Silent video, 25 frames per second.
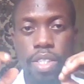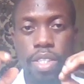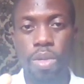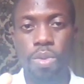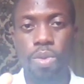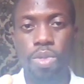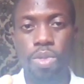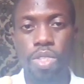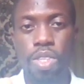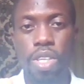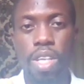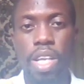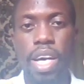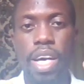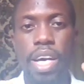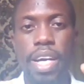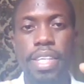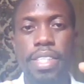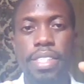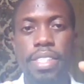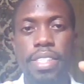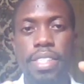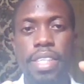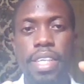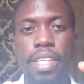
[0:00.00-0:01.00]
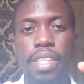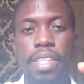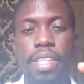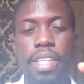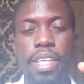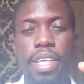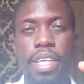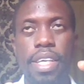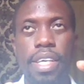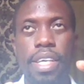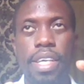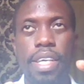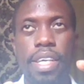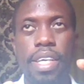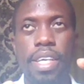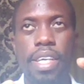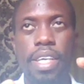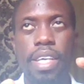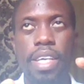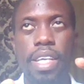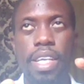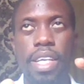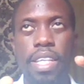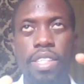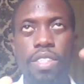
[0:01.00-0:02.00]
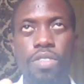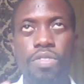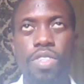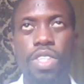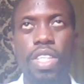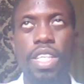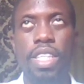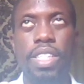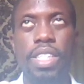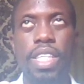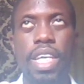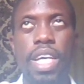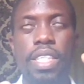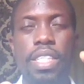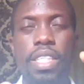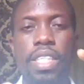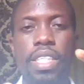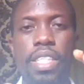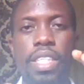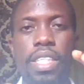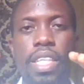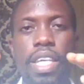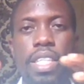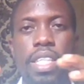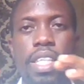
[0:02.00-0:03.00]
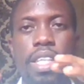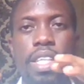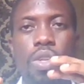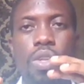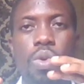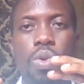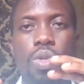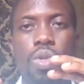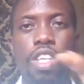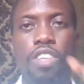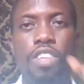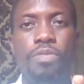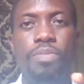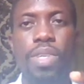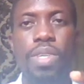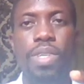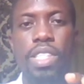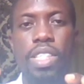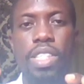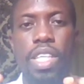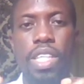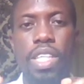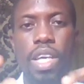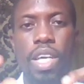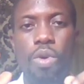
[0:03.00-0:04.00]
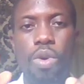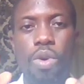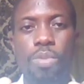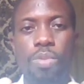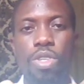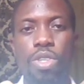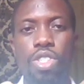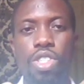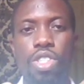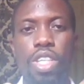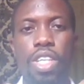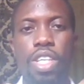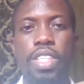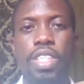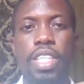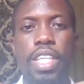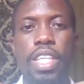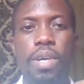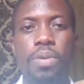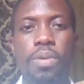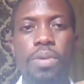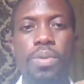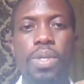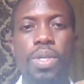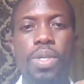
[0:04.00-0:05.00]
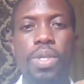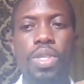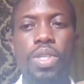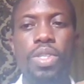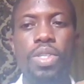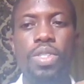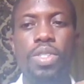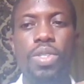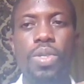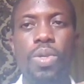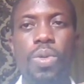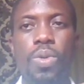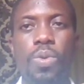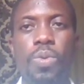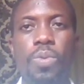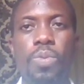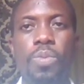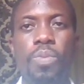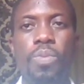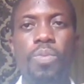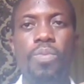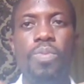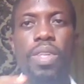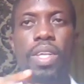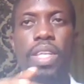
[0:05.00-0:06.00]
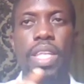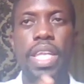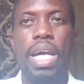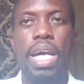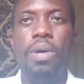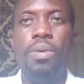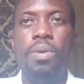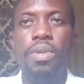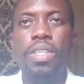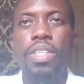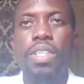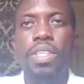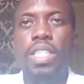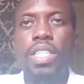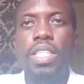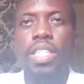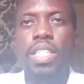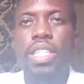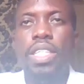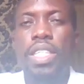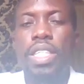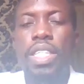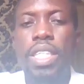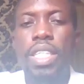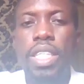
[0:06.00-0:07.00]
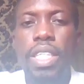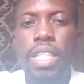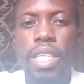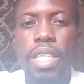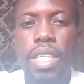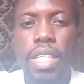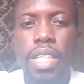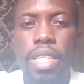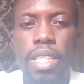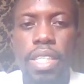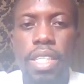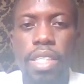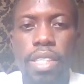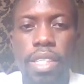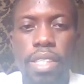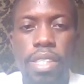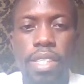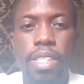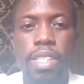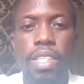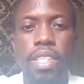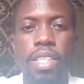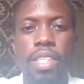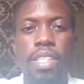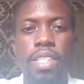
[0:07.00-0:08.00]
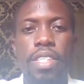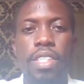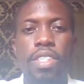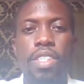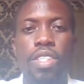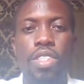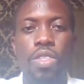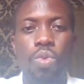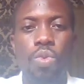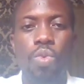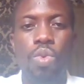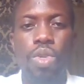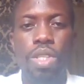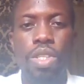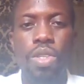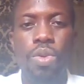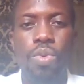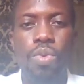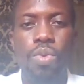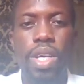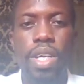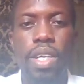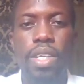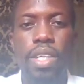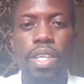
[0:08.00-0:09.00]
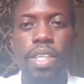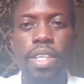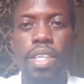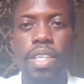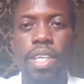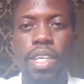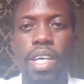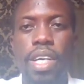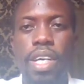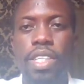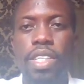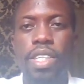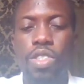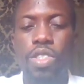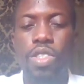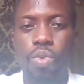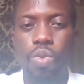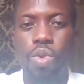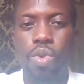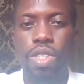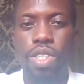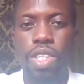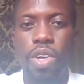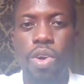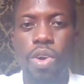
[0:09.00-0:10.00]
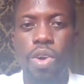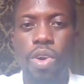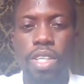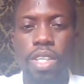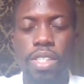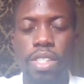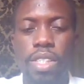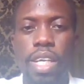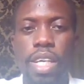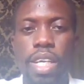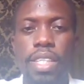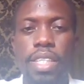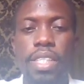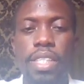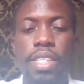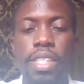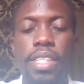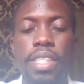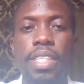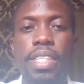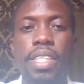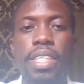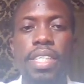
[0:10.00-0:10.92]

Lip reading: was a light that a light of understanding that the Lord gave me that I will be sharing now. So now this is the way, and this is what the understanding